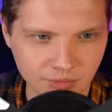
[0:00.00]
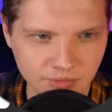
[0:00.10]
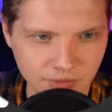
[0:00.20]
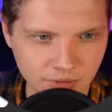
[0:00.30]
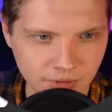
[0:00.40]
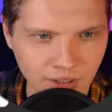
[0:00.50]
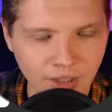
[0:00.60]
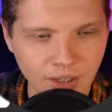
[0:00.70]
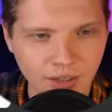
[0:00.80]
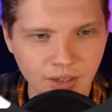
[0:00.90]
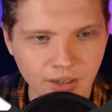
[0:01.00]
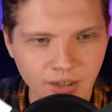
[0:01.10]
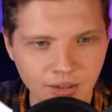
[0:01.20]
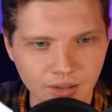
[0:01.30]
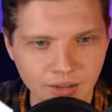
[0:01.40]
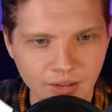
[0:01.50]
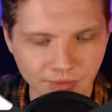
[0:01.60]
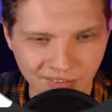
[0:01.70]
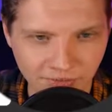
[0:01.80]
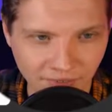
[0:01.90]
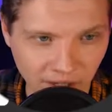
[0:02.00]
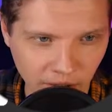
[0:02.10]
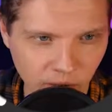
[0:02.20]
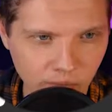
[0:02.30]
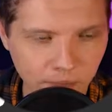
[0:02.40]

for this video.